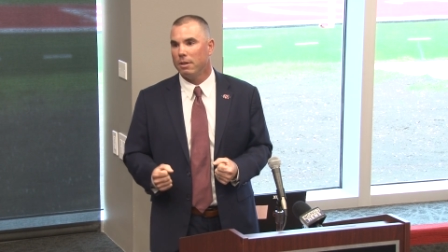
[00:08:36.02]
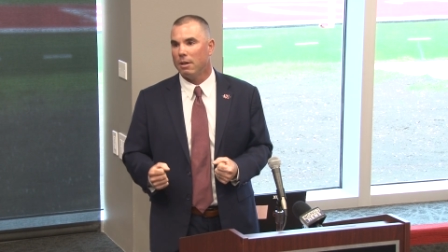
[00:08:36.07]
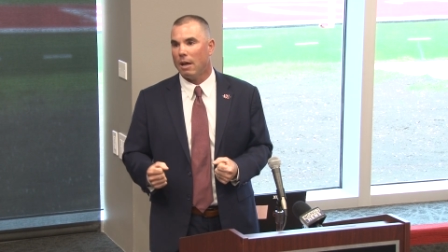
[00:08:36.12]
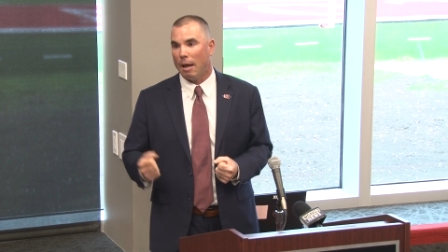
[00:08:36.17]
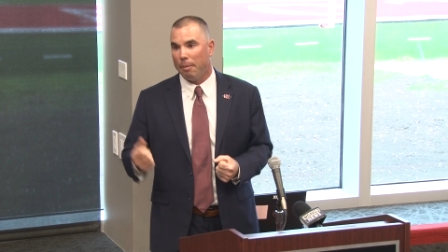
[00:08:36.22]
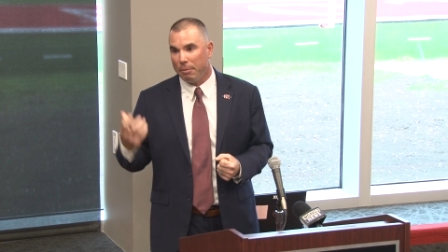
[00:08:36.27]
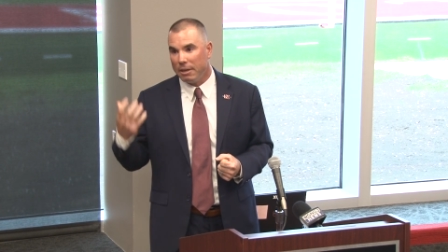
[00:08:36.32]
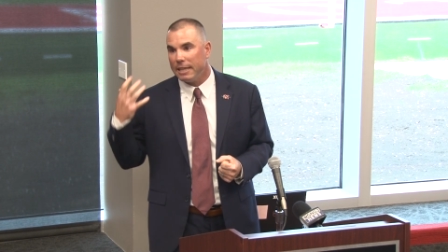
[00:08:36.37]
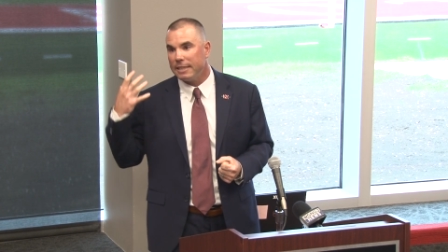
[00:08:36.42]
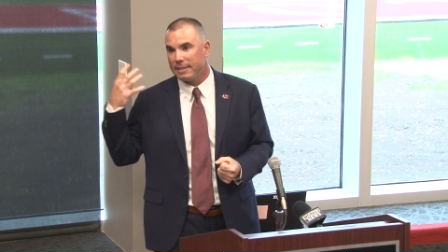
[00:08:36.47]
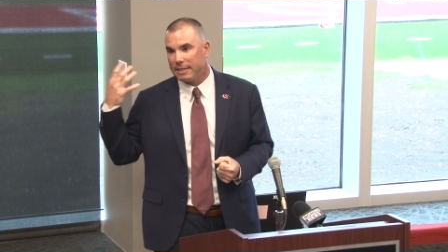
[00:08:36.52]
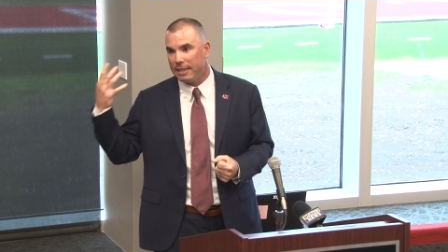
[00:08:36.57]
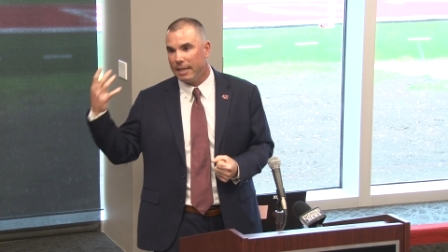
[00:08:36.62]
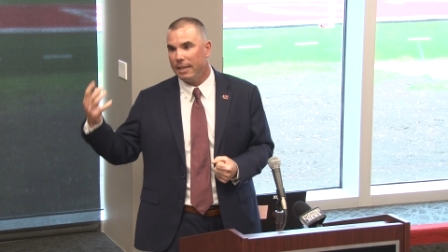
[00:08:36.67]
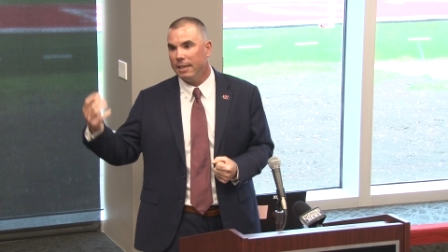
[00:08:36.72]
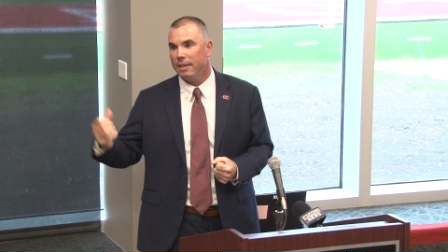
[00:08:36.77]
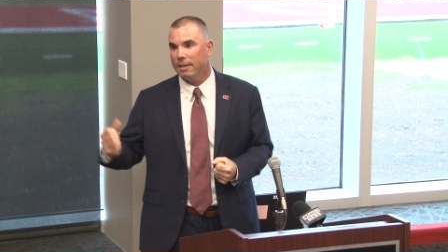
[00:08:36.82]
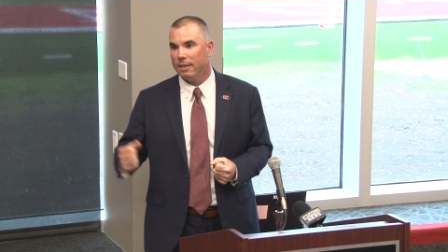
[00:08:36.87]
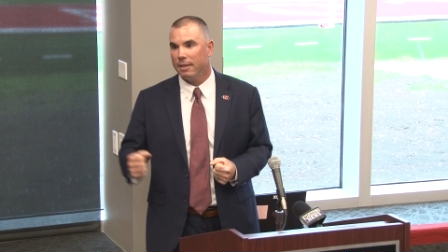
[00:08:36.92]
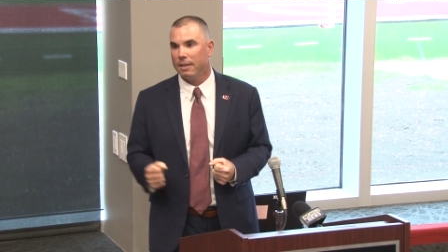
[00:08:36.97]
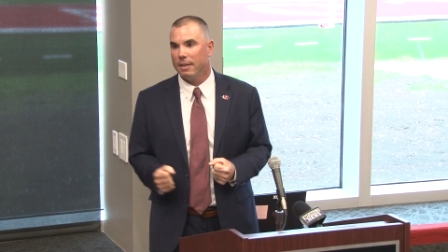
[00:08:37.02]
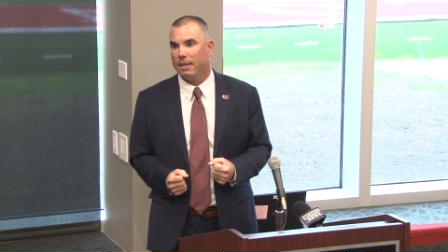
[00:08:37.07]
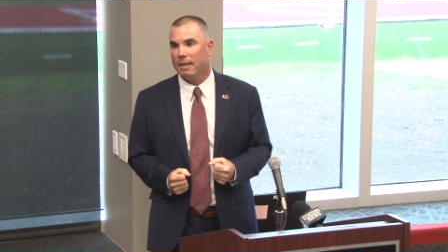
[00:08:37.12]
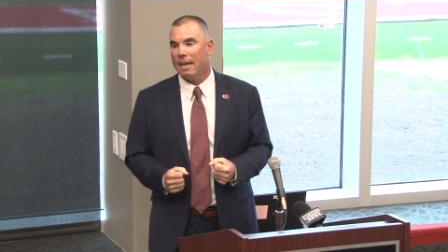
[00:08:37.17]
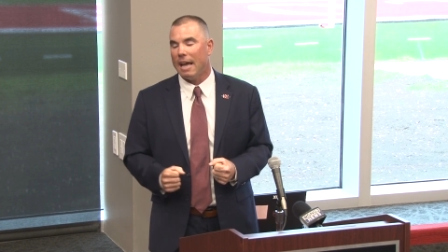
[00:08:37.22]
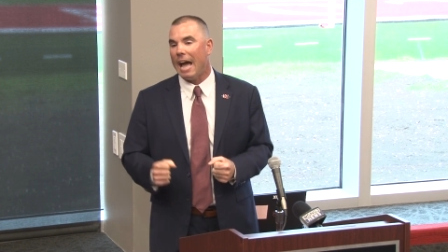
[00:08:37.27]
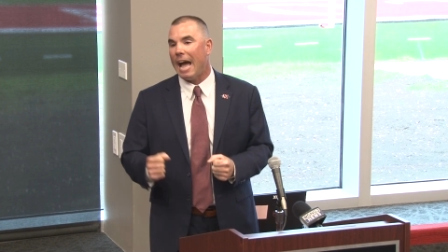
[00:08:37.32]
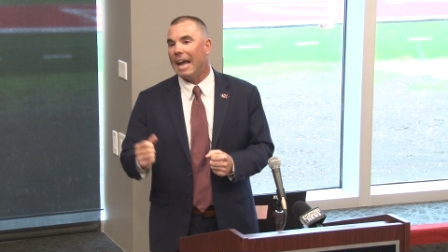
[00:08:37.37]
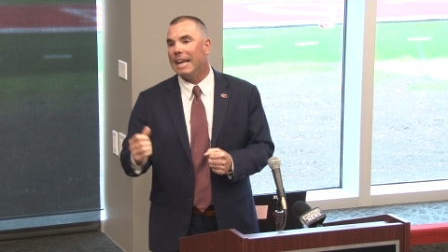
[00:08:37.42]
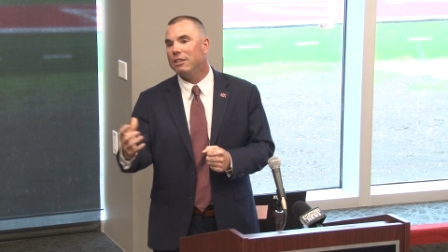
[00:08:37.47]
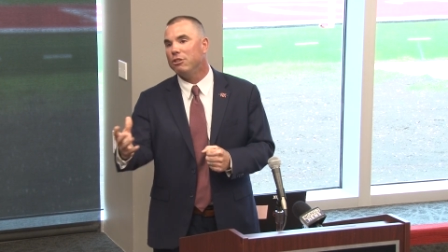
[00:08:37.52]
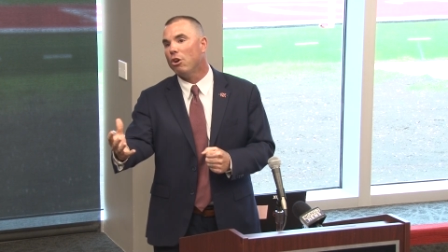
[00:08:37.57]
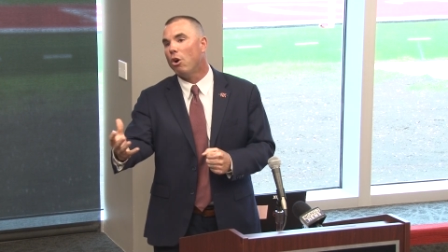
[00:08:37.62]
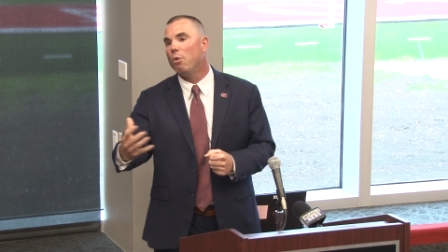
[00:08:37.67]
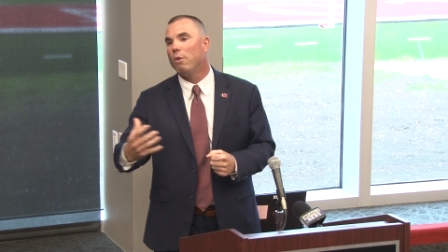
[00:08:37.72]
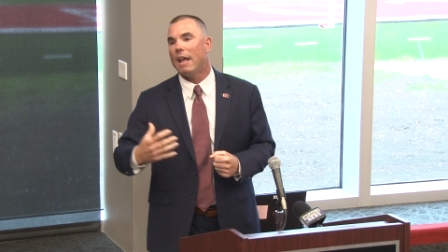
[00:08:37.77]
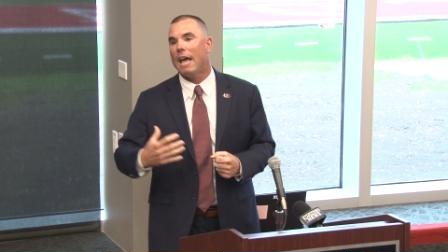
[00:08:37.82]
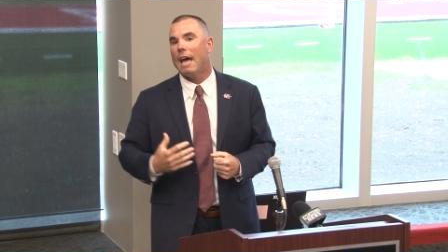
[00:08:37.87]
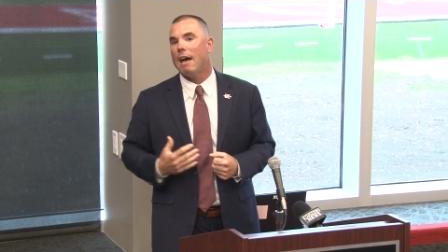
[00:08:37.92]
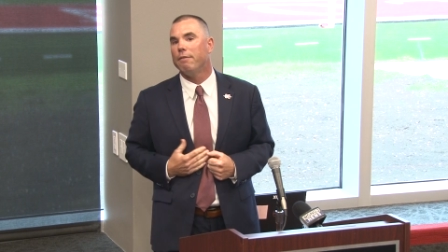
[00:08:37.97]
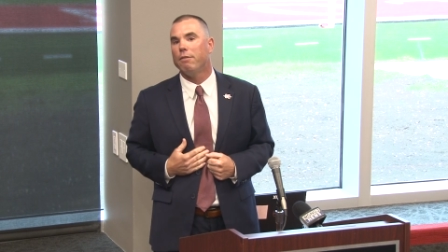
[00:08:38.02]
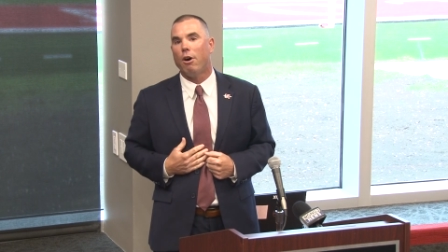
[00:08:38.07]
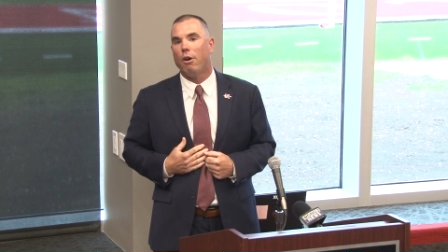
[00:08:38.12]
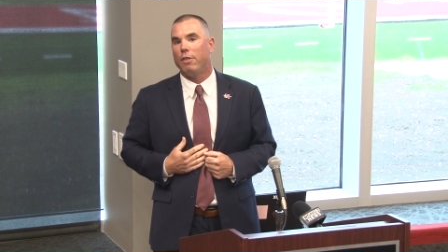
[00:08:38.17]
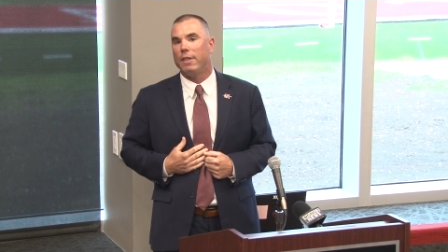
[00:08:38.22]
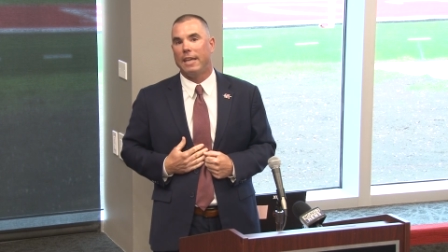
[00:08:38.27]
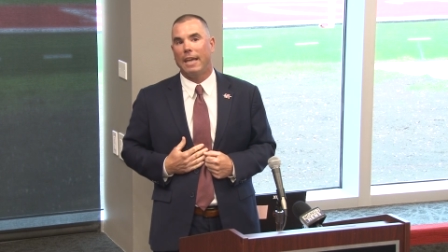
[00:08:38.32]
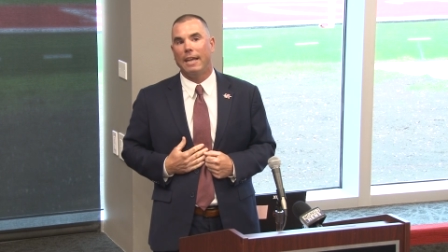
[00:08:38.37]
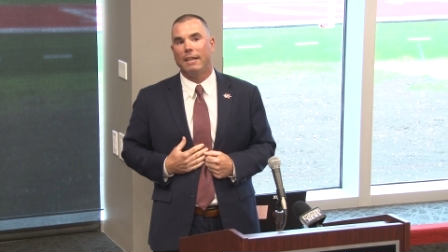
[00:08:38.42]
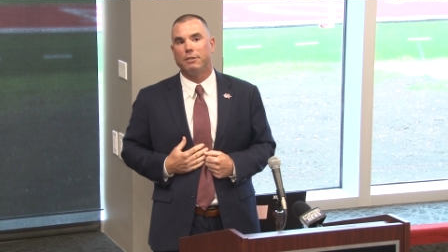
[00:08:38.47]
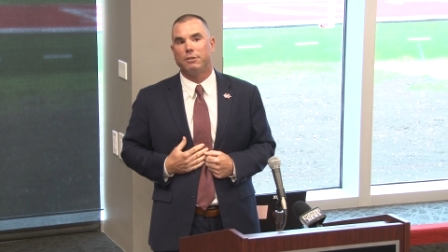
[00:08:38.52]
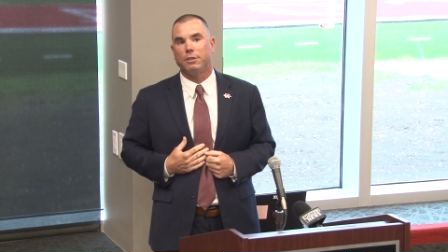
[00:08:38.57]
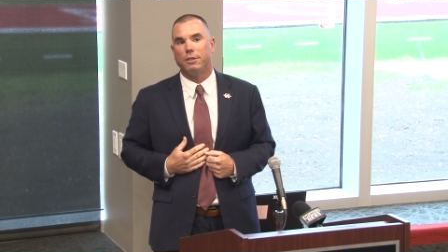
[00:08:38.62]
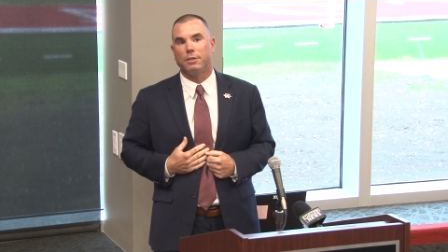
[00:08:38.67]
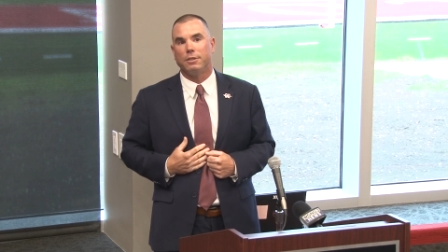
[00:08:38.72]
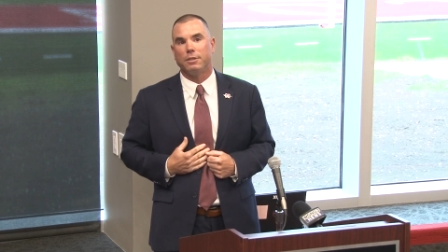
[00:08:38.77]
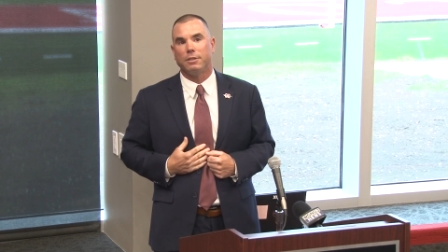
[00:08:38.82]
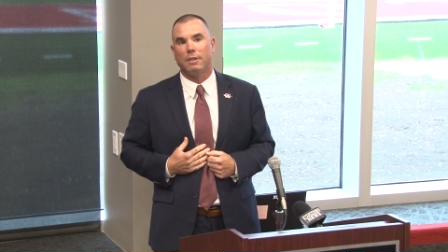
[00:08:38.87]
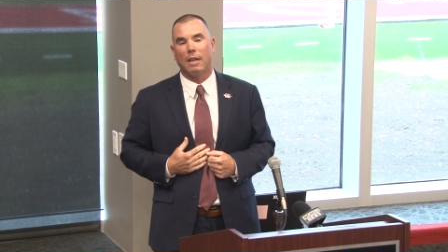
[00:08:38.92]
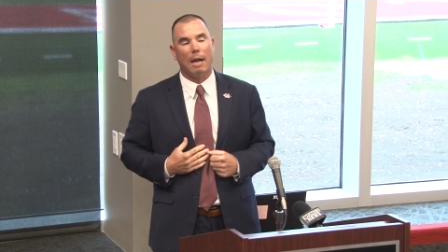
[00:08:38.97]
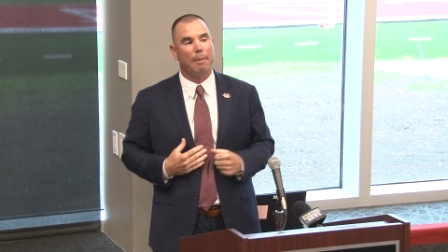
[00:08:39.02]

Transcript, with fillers: I'm listening. I don't have all the answers.